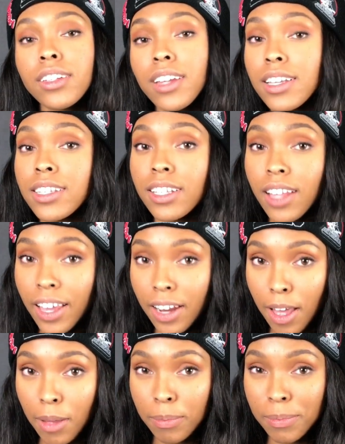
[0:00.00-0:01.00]
Does it light
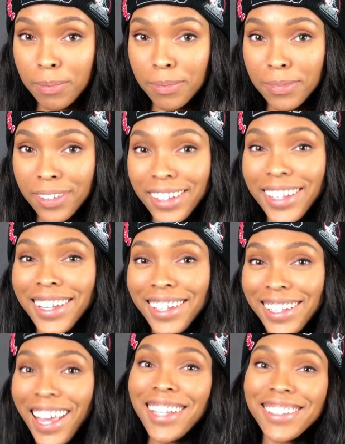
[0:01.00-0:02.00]
up?
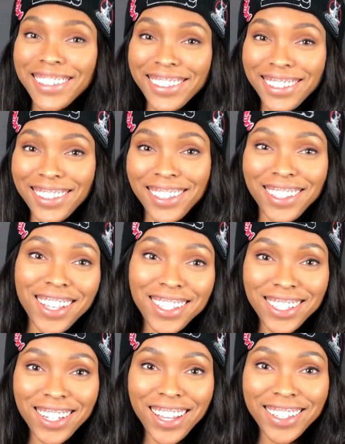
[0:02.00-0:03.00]
Yes
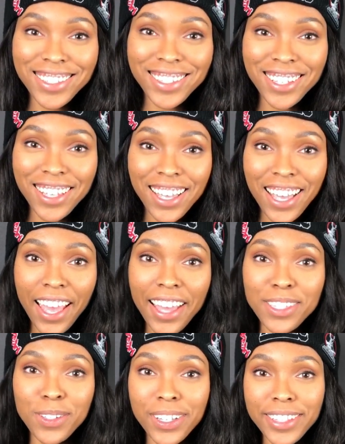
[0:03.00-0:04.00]
it does.
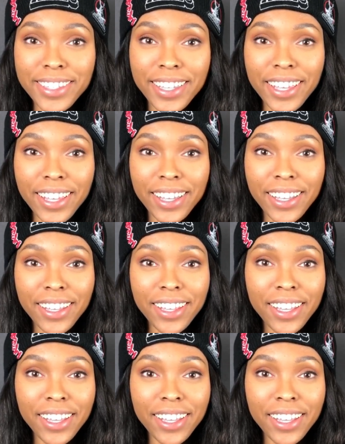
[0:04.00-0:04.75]
As you can see